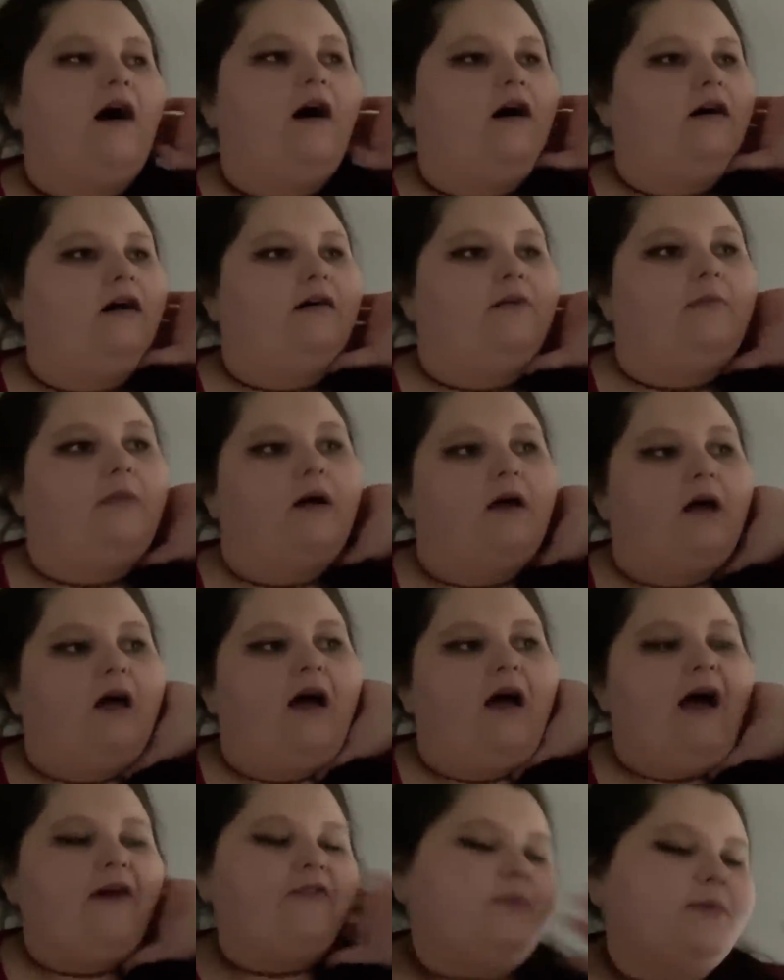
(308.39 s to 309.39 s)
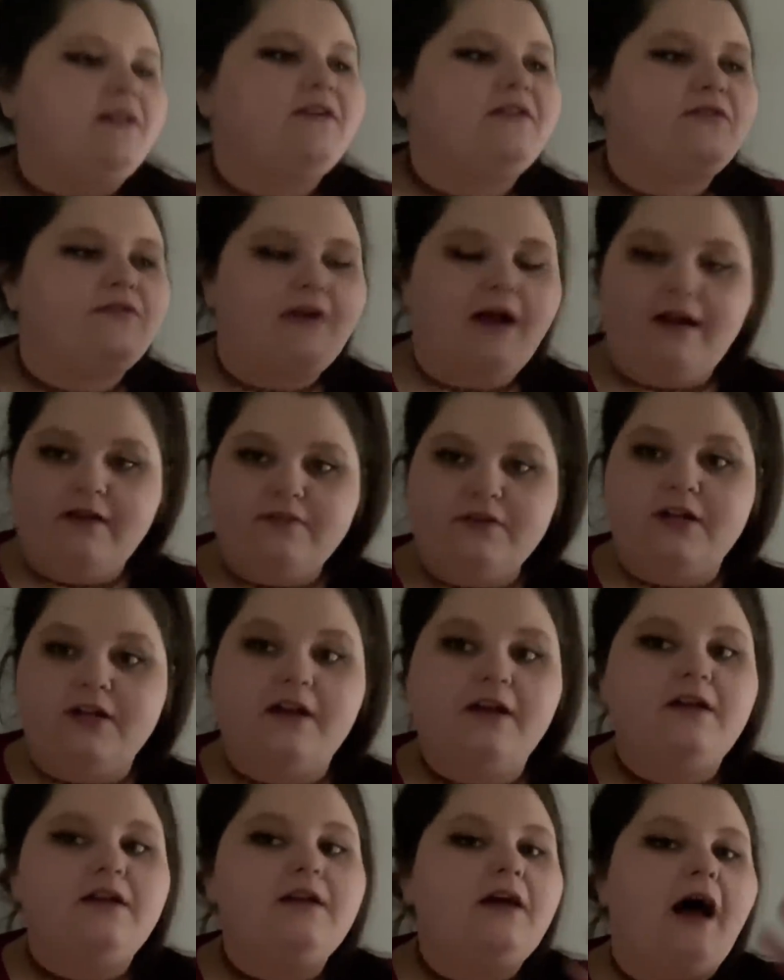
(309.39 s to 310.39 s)
Um, haven't been there
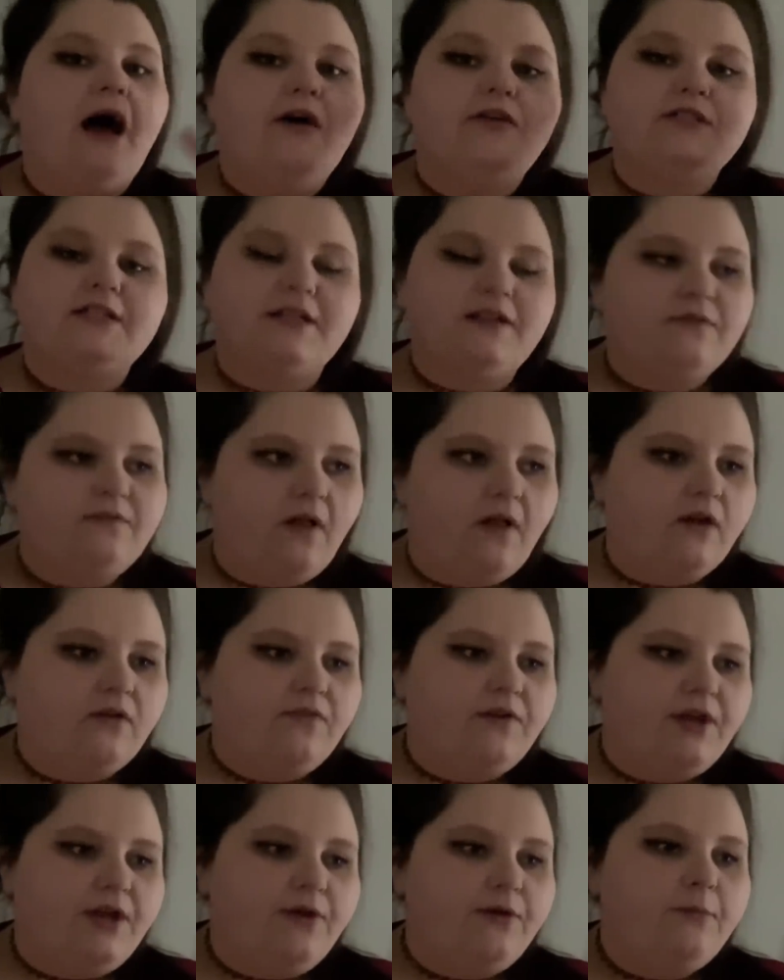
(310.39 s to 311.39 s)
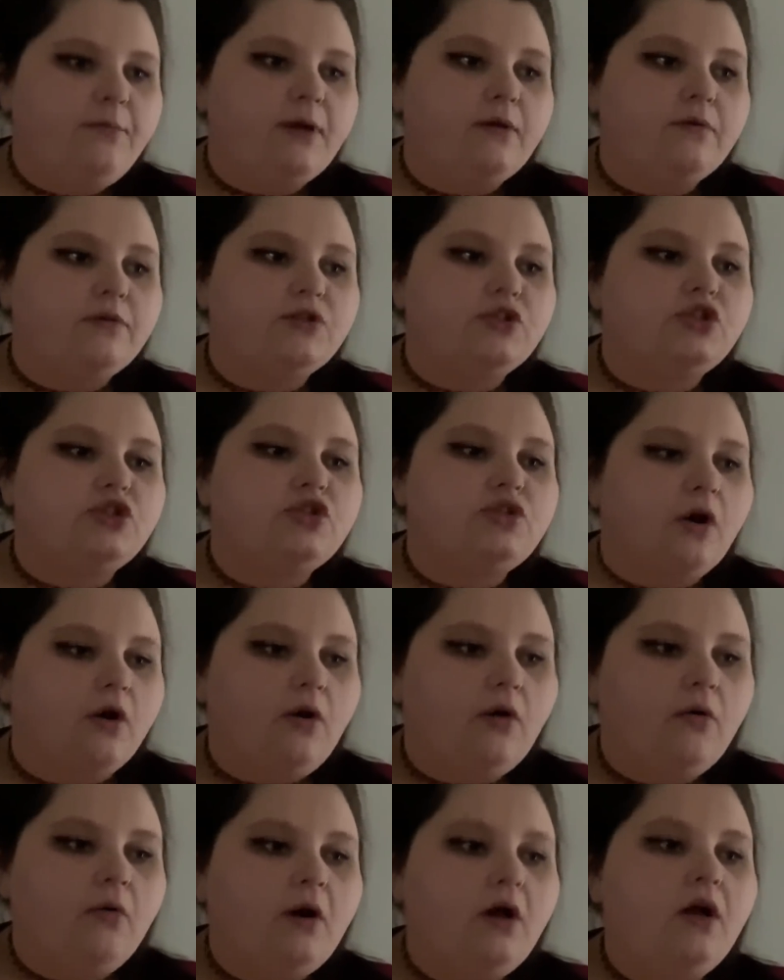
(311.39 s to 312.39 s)
forever. I was gonna vlog for you, but it was
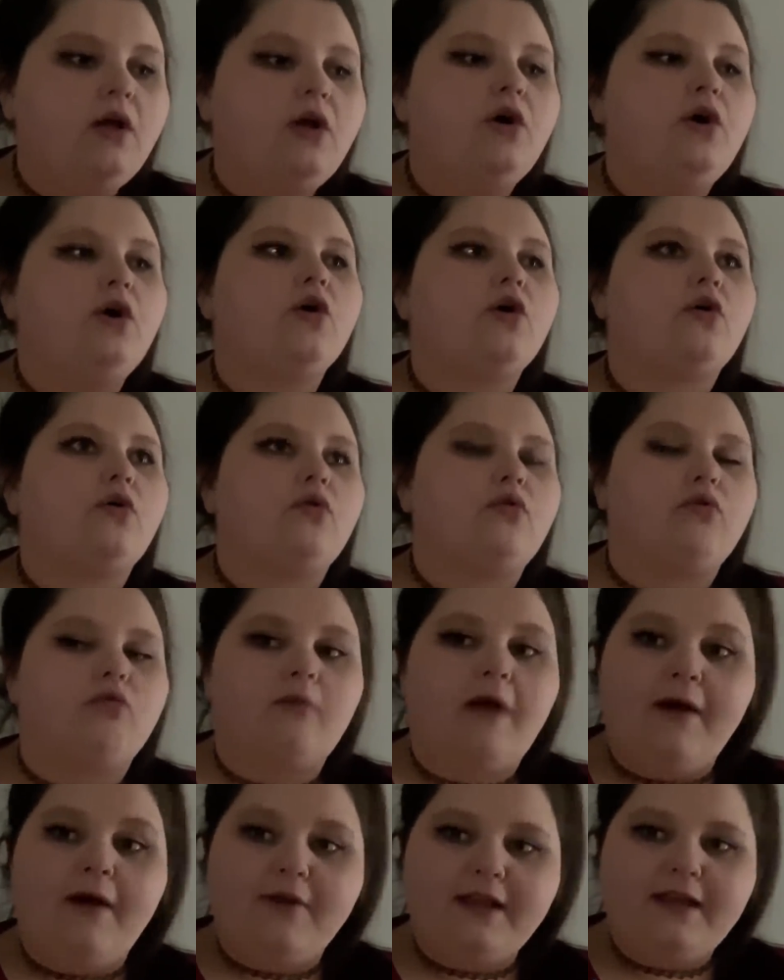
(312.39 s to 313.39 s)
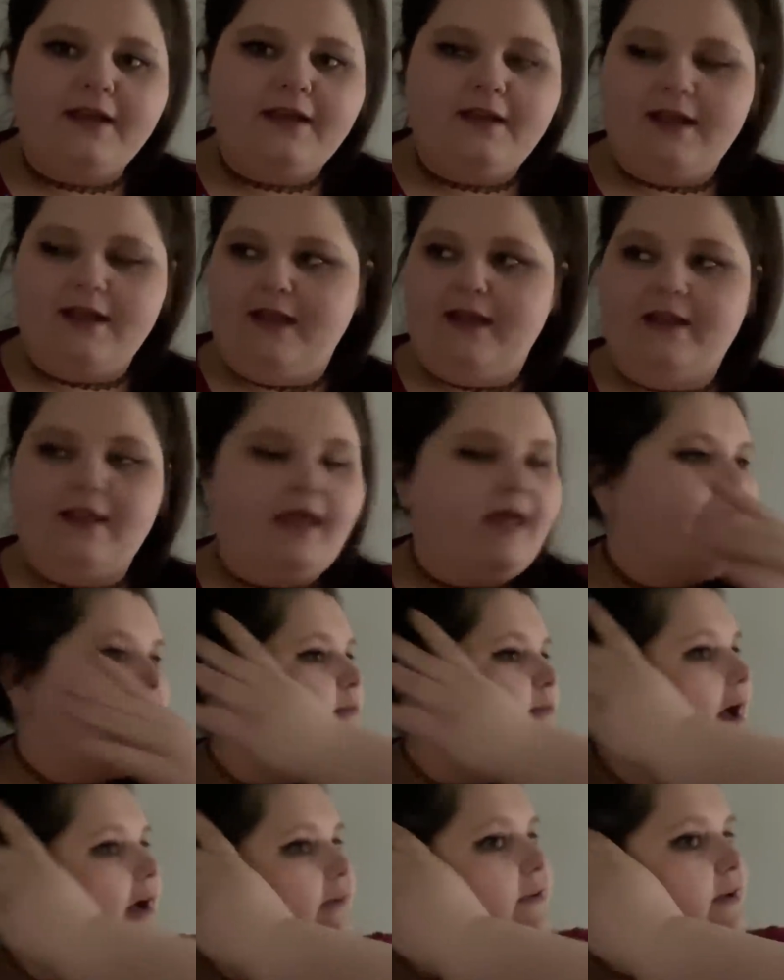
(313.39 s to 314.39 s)
so crowded, and like,
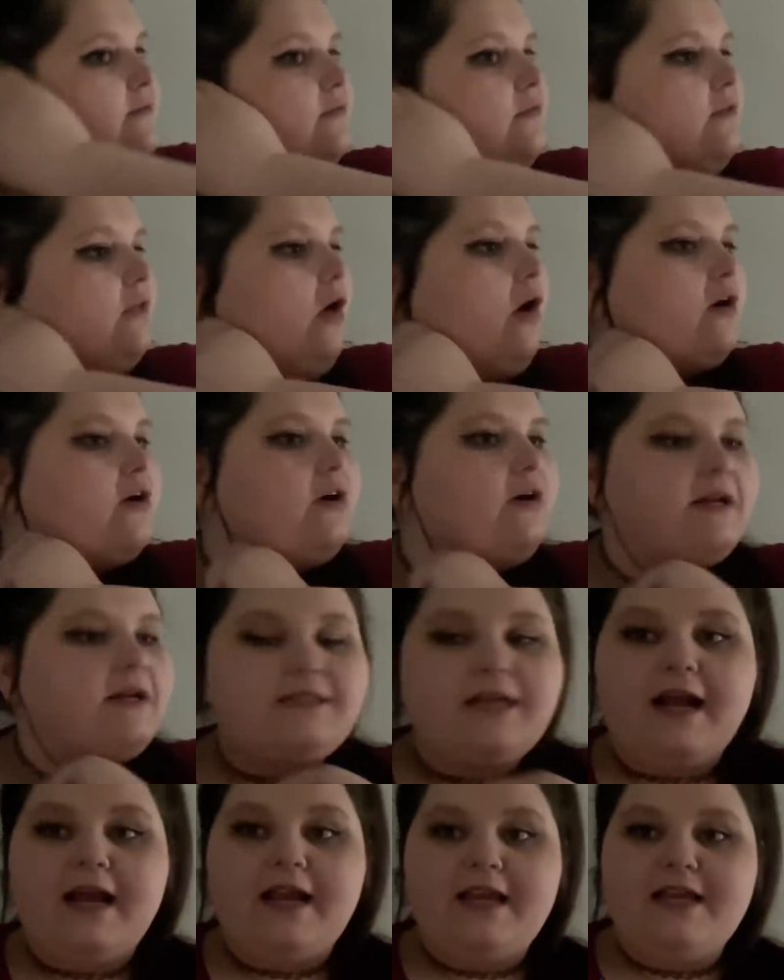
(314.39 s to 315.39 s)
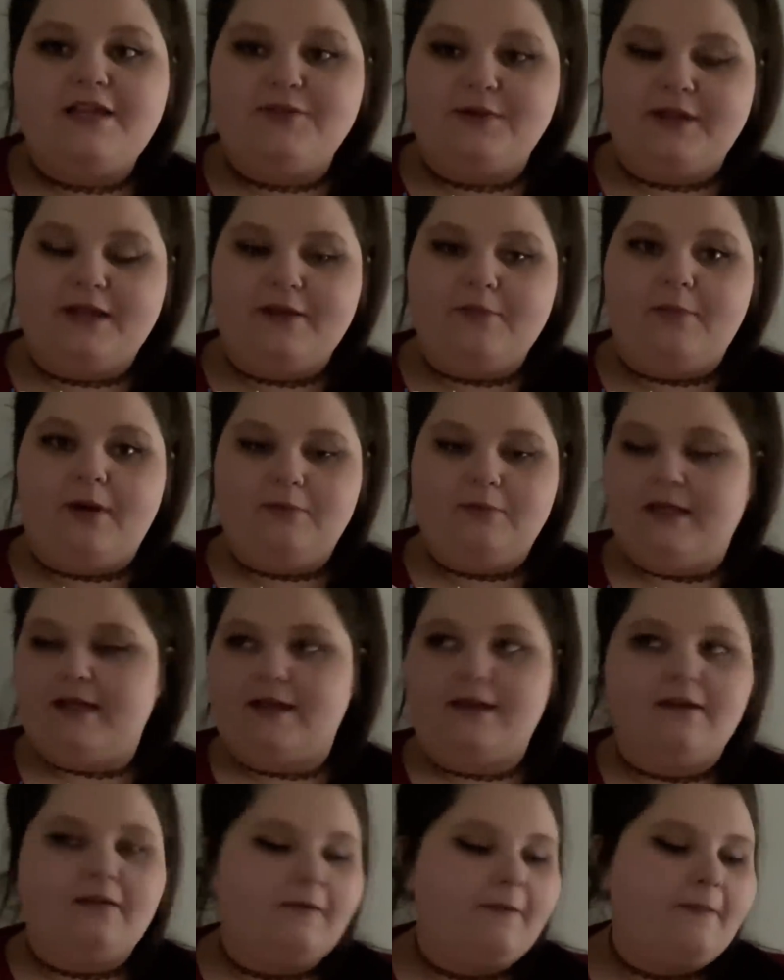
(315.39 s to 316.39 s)
I'm having vlogger anxiety doing it in
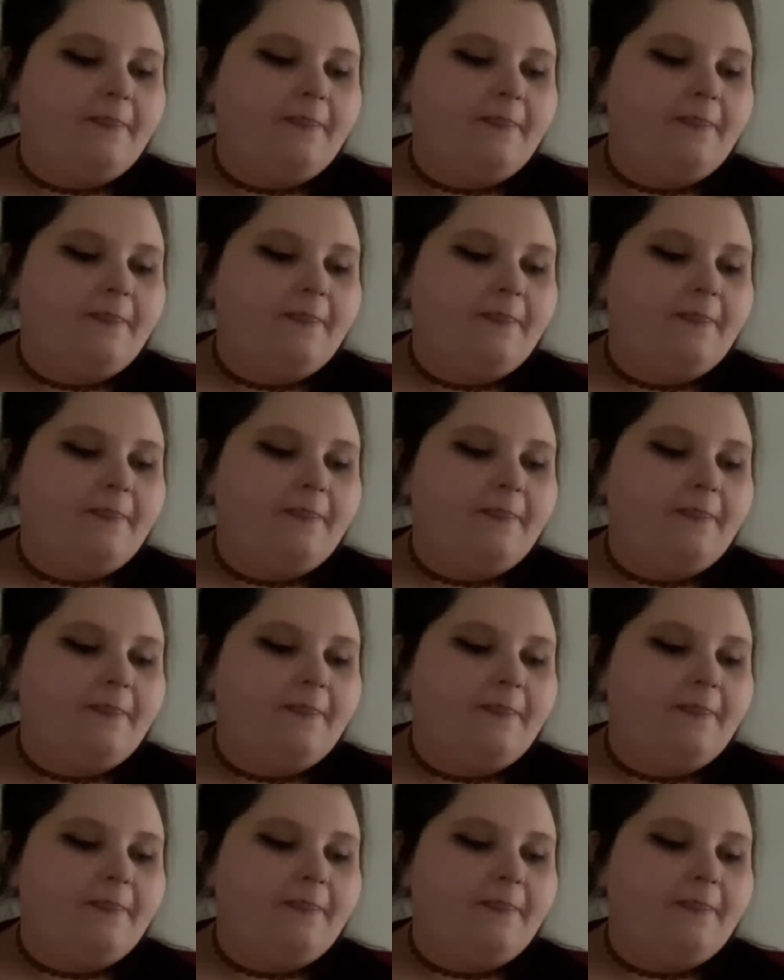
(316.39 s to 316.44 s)
public.